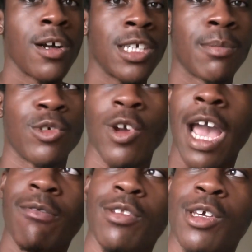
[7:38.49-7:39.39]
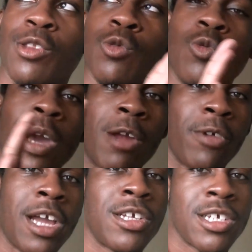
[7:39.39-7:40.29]
as I'm traveling through weight
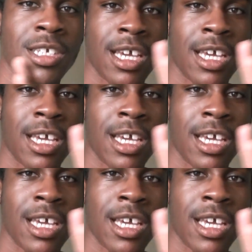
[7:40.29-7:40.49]
ranges,